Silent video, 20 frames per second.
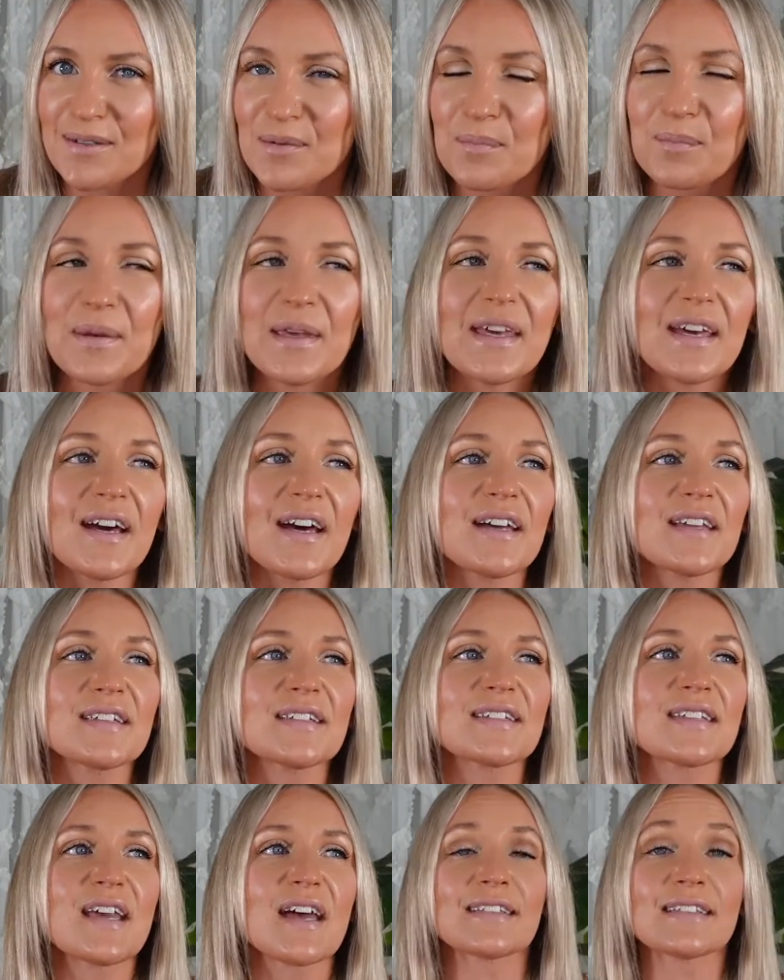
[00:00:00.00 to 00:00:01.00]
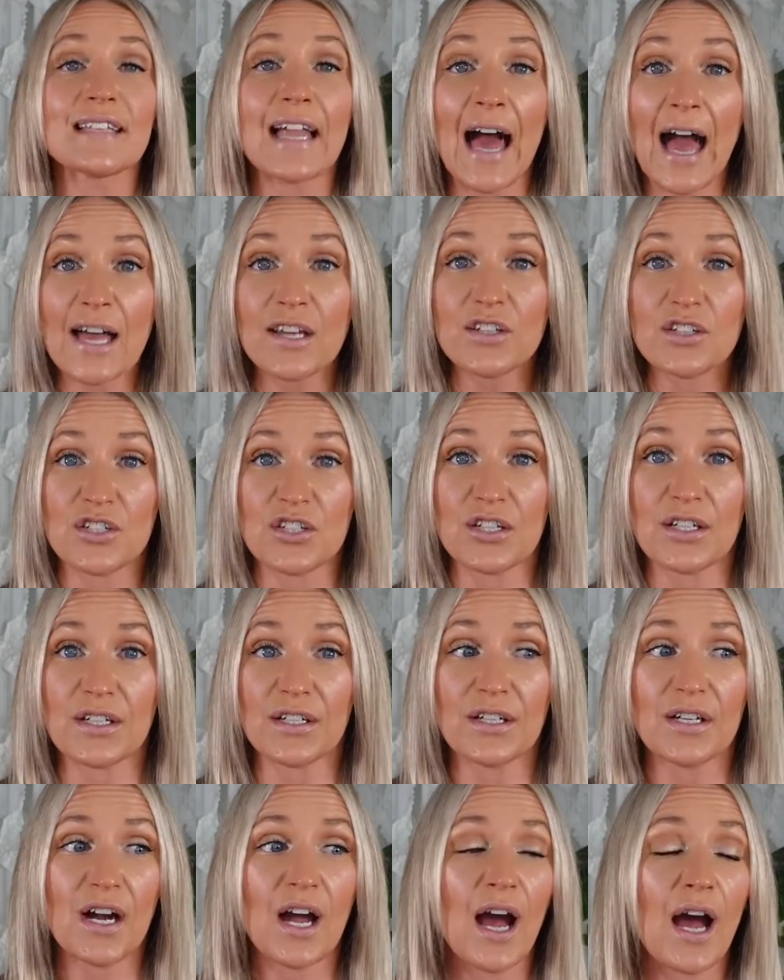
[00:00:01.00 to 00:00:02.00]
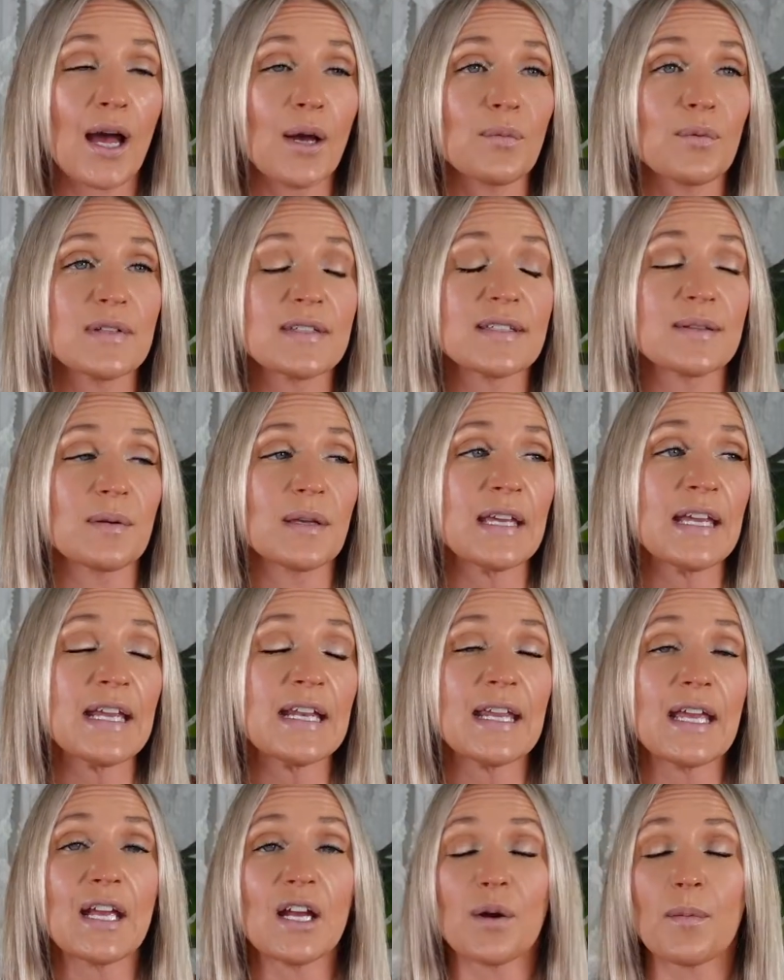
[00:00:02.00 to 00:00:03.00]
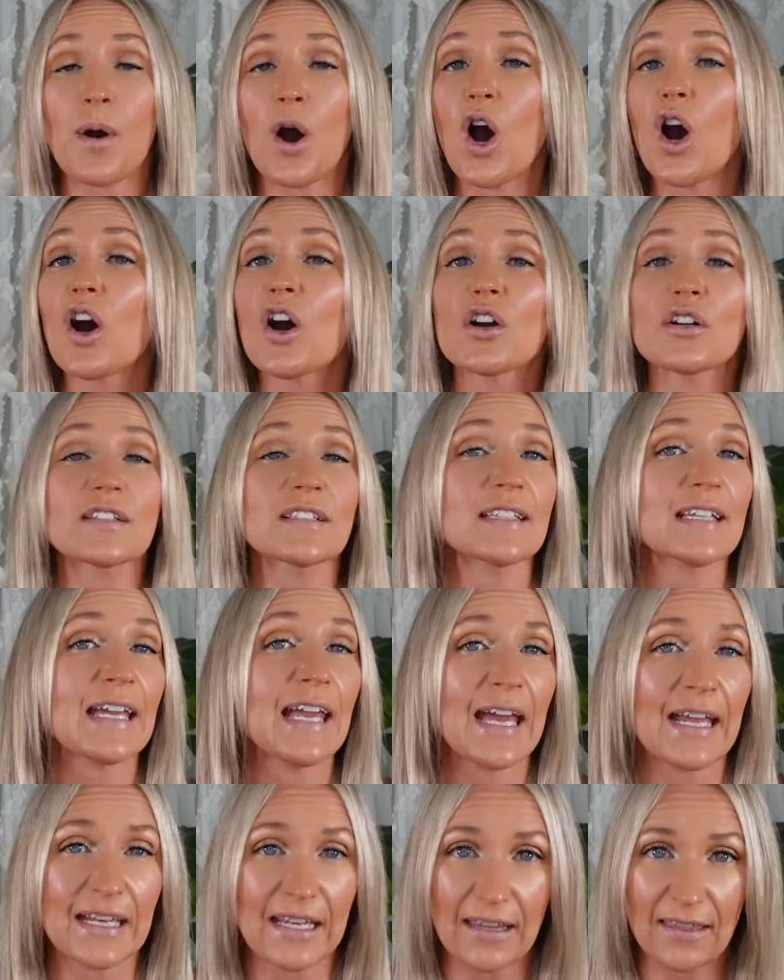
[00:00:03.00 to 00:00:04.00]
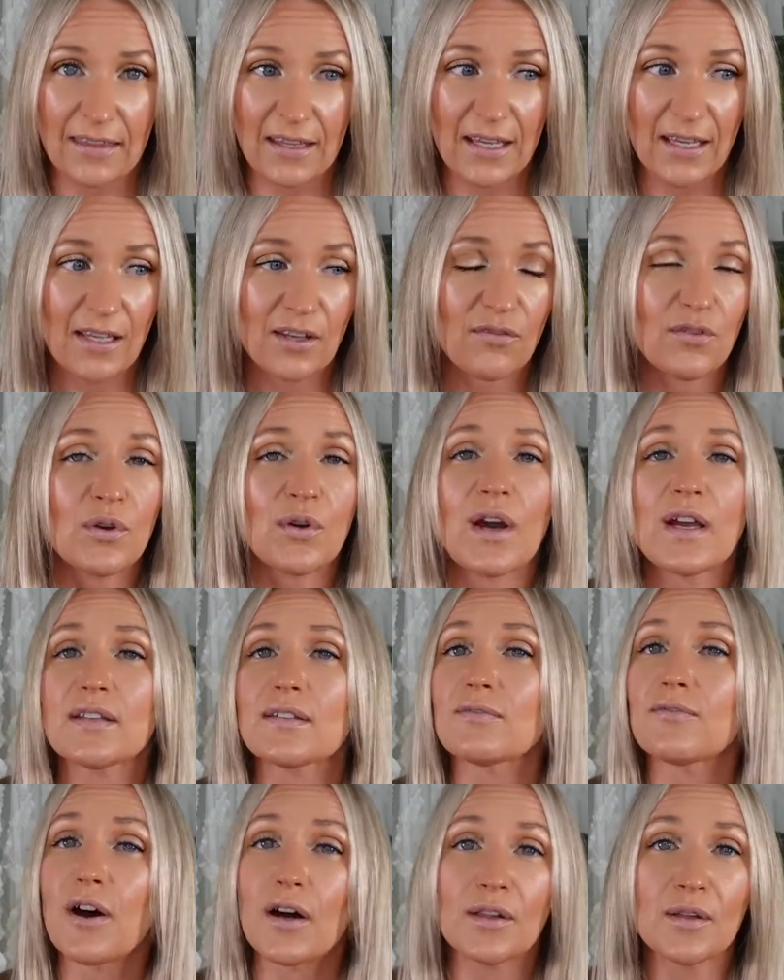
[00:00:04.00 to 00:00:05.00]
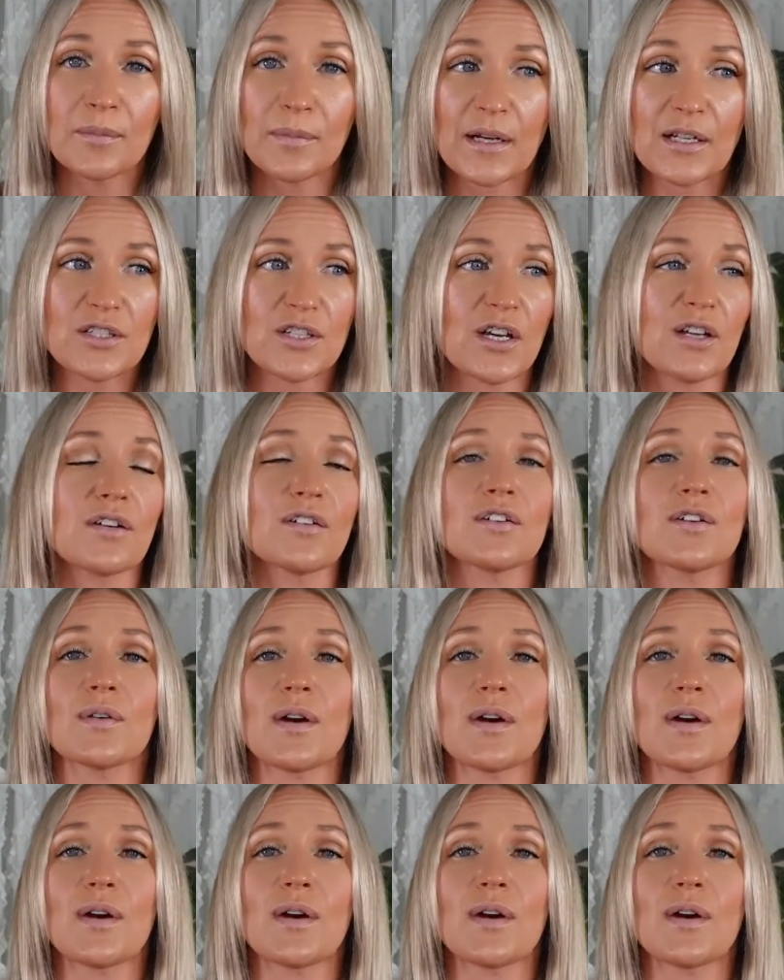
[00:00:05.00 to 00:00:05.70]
Because last year I was eating hardly anything. If you guys follow my channel, you